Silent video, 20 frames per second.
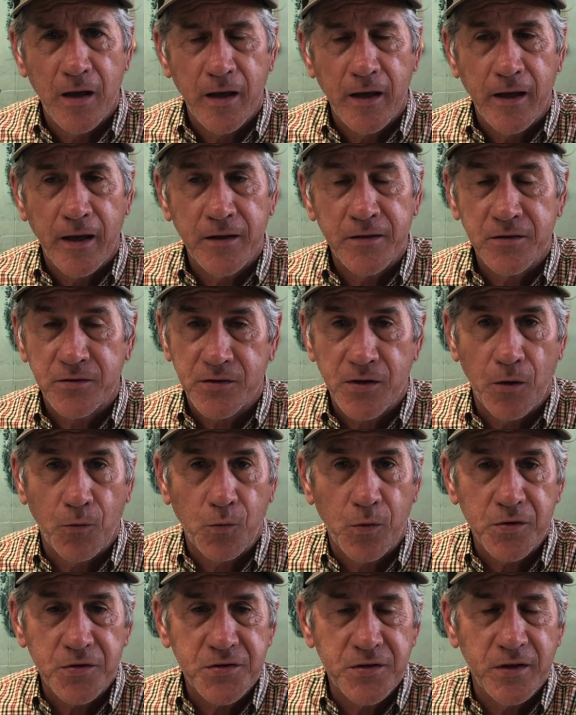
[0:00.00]
And so
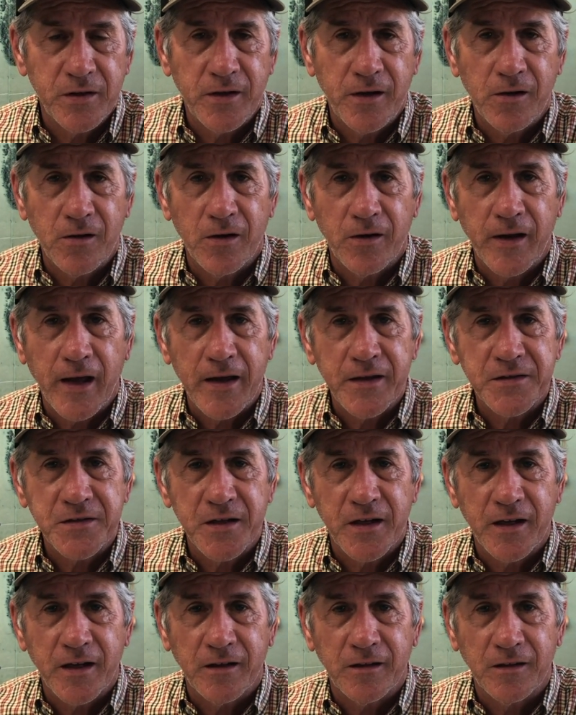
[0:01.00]
we're sitting here today
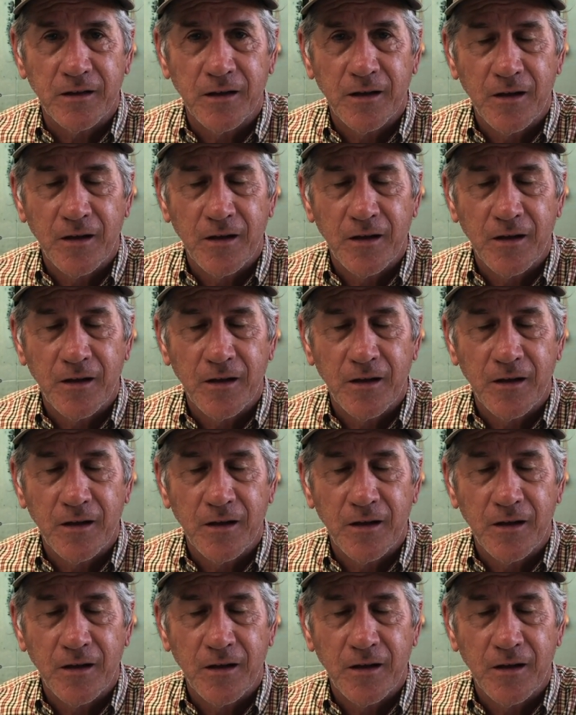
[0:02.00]
saying